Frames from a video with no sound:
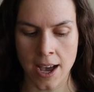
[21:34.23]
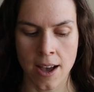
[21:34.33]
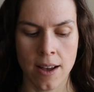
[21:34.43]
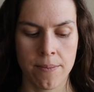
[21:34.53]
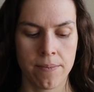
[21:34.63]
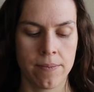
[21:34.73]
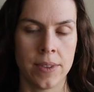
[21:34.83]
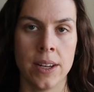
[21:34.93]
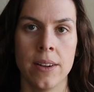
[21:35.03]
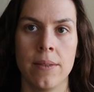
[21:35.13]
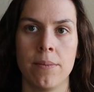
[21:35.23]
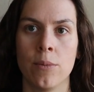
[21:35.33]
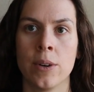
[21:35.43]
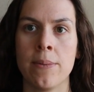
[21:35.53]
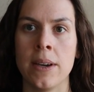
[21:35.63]
uh, the
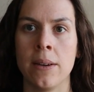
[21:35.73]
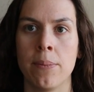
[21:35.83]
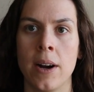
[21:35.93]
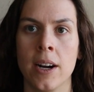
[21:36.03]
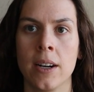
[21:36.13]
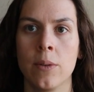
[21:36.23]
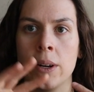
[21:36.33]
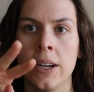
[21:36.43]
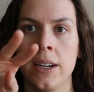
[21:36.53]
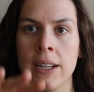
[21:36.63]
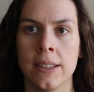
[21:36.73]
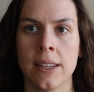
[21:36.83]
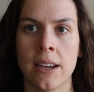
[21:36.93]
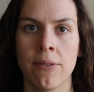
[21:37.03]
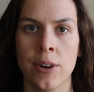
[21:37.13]
ribbing part where it's
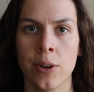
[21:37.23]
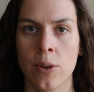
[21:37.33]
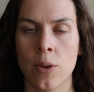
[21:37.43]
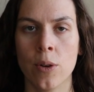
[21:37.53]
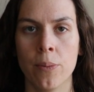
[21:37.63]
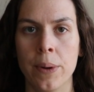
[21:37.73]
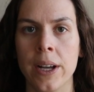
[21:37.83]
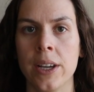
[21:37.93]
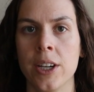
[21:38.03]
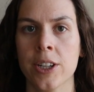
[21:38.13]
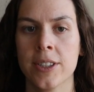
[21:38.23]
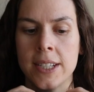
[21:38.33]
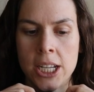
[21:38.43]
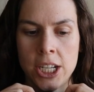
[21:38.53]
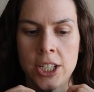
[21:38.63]
like vertical, but your
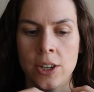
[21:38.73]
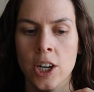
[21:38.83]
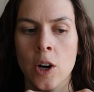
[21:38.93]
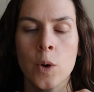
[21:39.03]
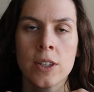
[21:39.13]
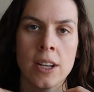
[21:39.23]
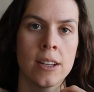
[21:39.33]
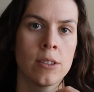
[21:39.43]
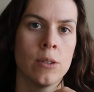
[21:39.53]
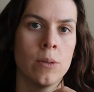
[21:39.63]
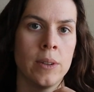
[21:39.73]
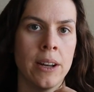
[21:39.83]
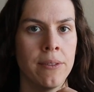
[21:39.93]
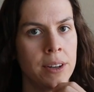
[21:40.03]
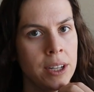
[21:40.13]
stitches are horizontal
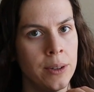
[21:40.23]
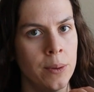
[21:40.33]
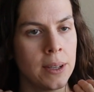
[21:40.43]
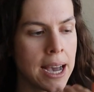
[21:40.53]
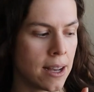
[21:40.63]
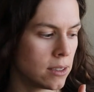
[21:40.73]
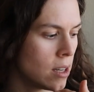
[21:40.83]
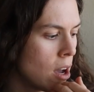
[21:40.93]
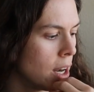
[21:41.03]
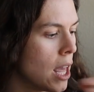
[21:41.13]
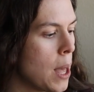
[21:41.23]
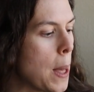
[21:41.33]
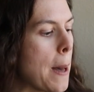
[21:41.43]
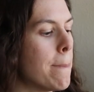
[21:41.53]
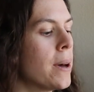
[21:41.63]
whenever you cast on.
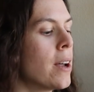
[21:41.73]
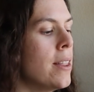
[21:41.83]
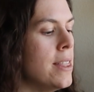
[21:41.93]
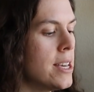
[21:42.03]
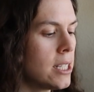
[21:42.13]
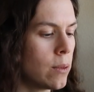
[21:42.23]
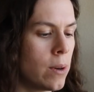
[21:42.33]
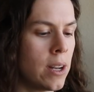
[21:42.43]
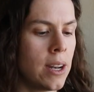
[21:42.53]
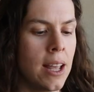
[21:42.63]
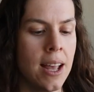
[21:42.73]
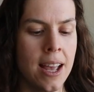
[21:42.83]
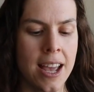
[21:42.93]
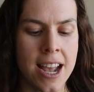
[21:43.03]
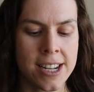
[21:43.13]
But on this one,
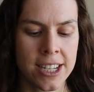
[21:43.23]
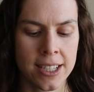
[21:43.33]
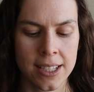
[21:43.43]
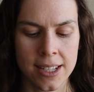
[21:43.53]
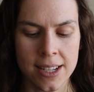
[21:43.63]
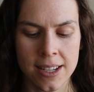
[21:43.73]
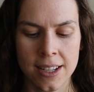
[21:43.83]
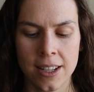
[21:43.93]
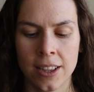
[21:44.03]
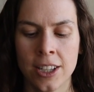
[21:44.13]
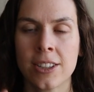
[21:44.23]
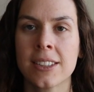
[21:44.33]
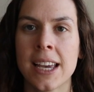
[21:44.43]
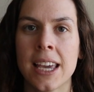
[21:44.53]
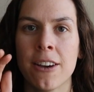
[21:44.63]
it just
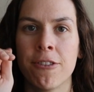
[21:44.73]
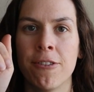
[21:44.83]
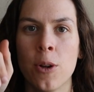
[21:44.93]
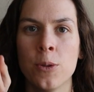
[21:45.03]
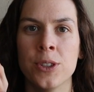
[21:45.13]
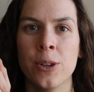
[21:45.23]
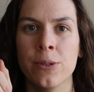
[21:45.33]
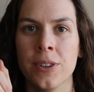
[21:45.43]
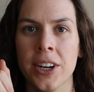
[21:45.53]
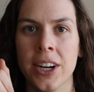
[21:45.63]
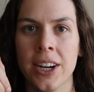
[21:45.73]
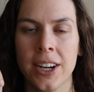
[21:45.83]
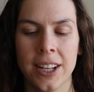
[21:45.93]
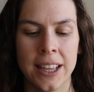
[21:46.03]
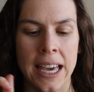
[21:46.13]
looks like it folds over.
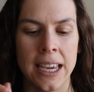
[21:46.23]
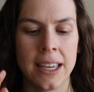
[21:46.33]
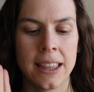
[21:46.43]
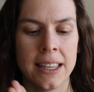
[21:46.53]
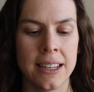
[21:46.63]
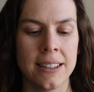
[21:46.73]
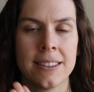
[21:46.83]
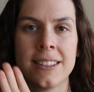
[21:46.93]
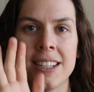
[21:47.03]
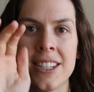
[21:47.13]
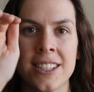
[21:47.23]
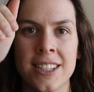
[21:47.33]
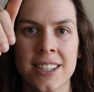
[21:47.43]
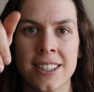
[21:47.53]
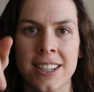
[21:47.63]
Like the stitches
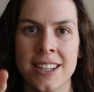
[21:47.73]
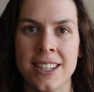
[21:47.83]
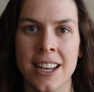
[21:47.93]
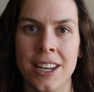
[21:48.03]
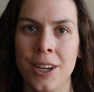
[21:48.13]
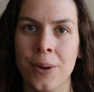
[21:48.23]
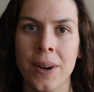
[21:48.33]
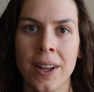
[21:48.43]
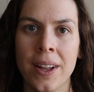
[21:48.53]
just continue